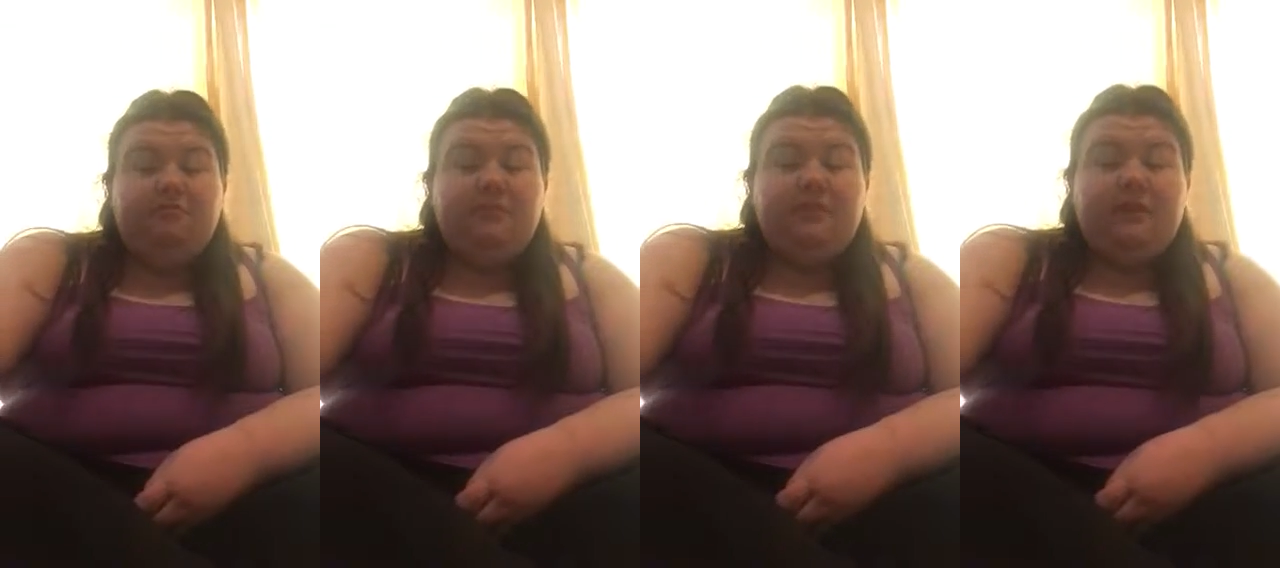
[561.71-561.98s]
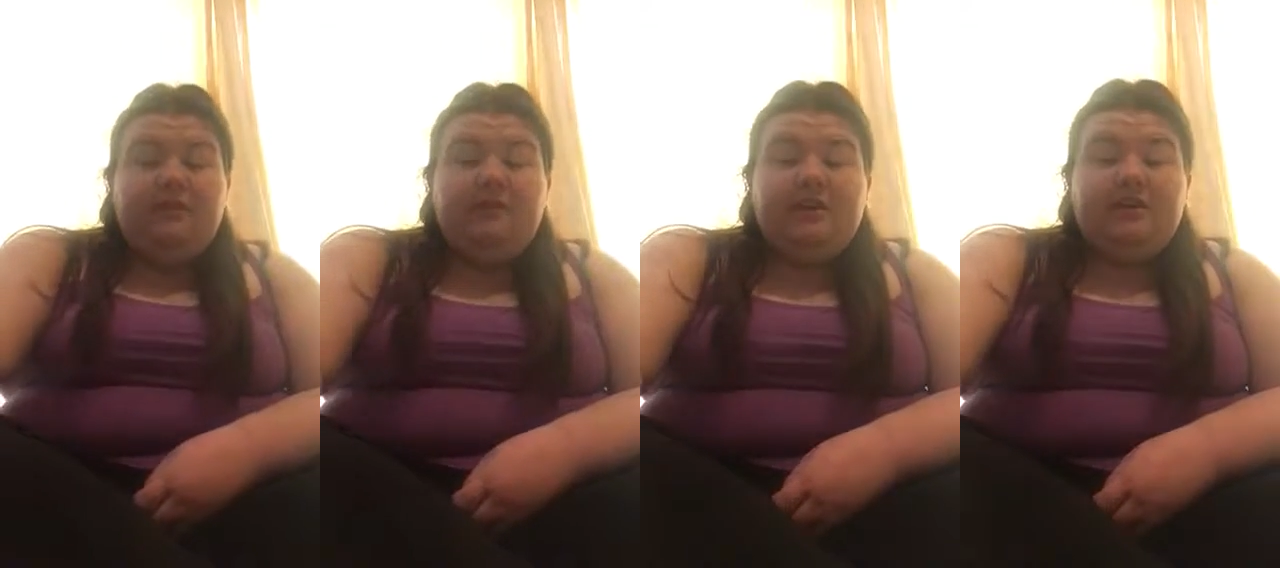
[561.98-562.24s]

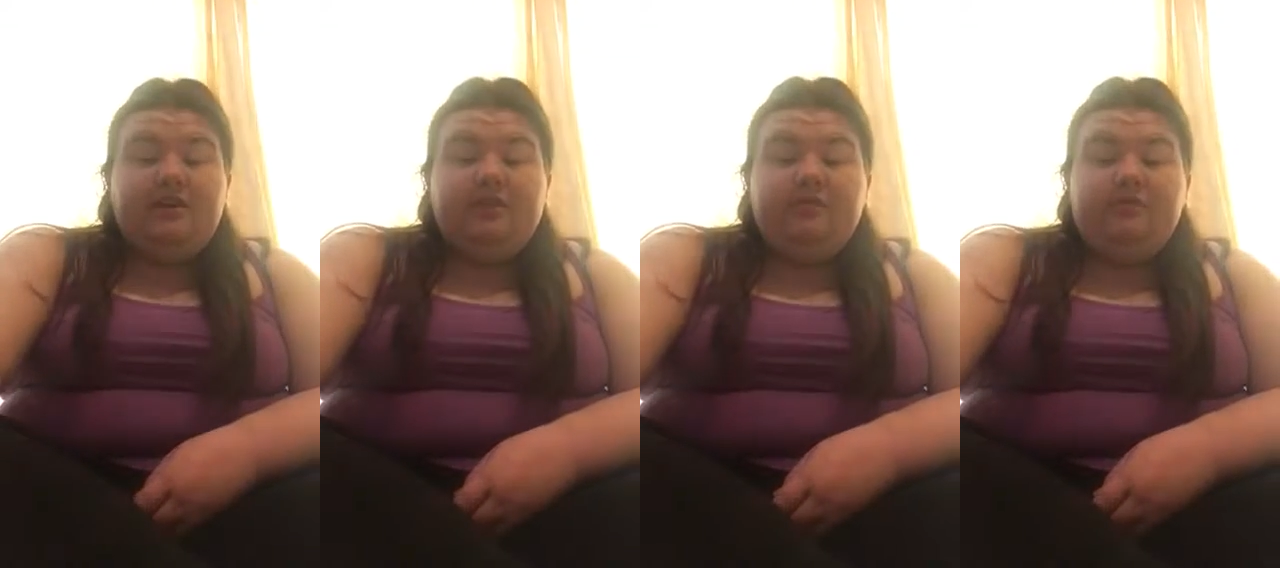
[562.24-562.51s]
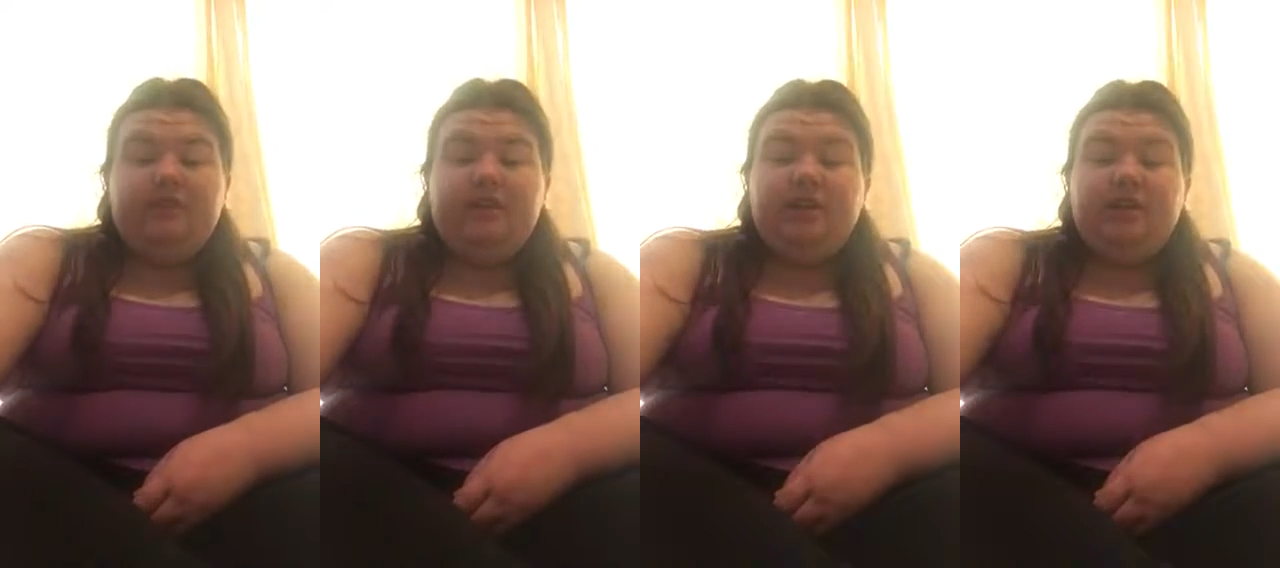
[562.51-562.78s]
they're actually
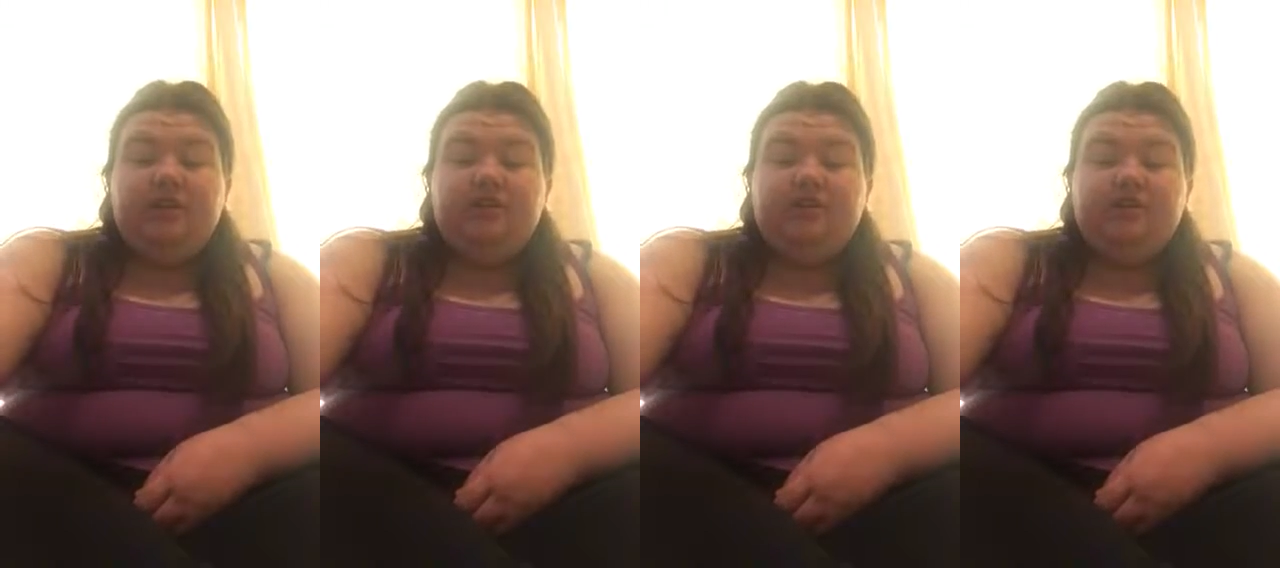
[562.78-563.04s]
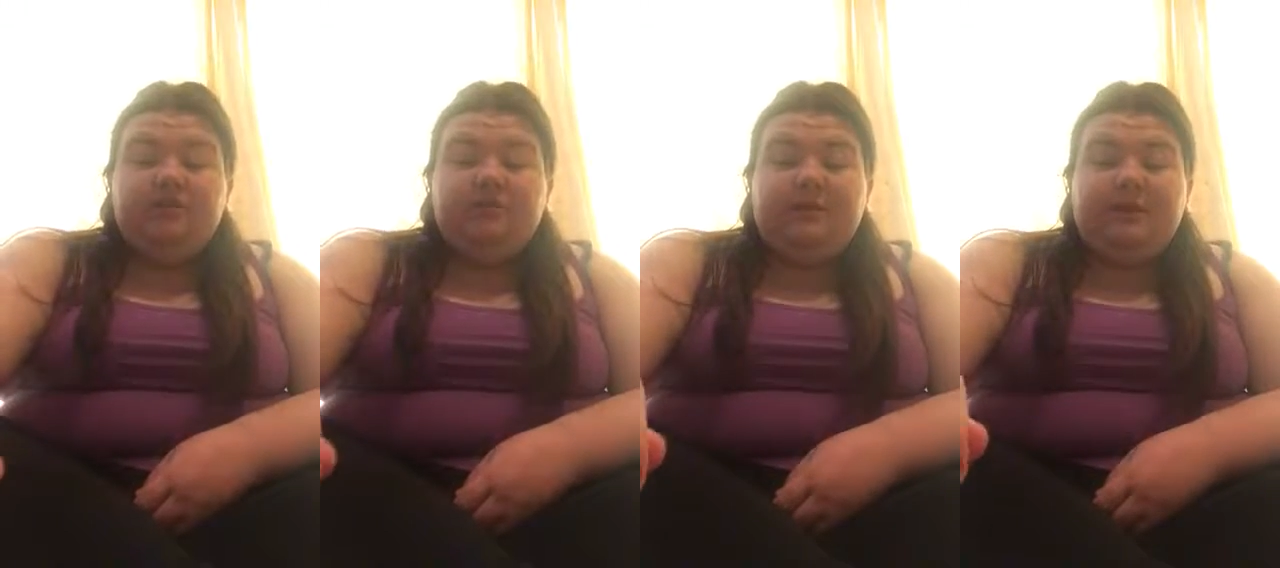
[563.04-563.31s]
really
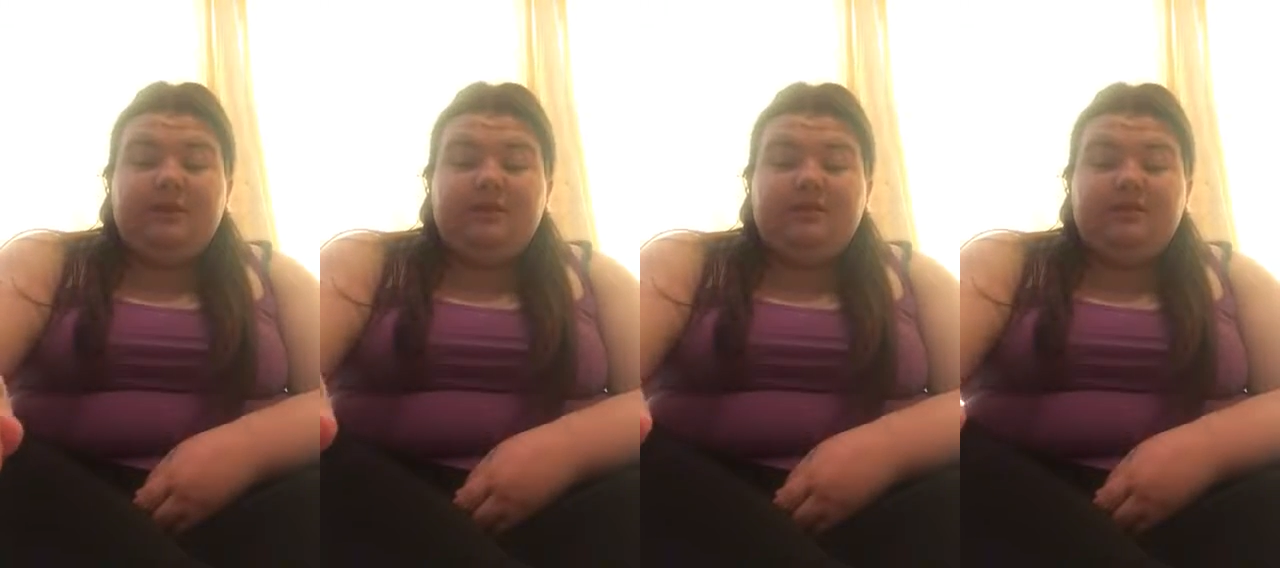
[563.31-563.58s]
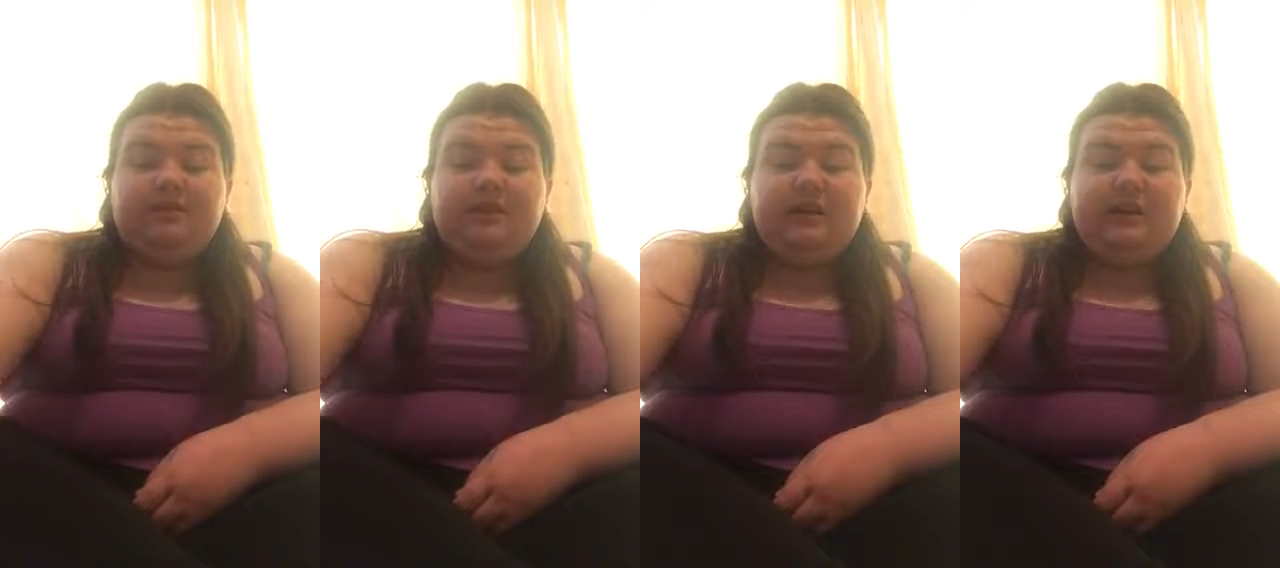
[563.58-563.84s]
good
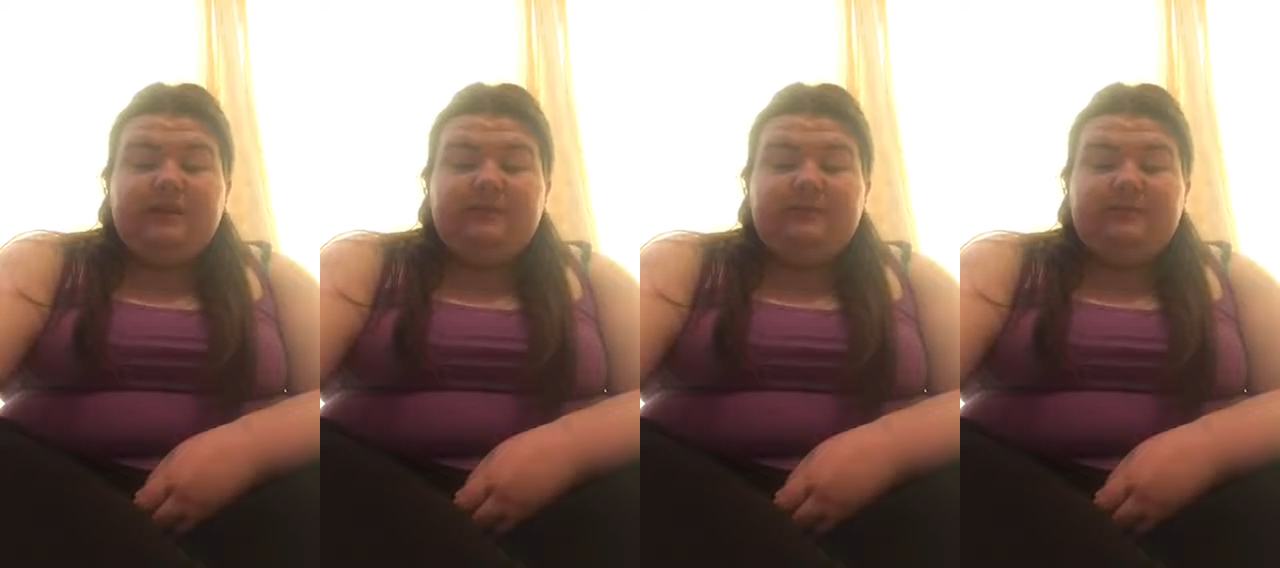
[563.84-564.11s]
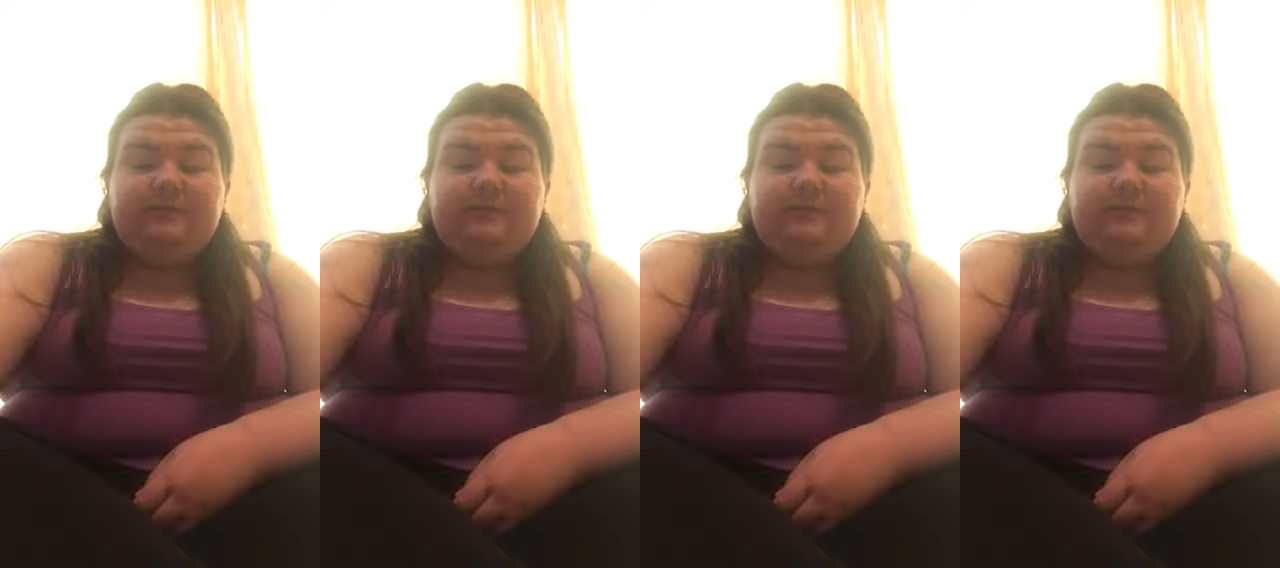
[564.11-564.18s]
sweets. Like,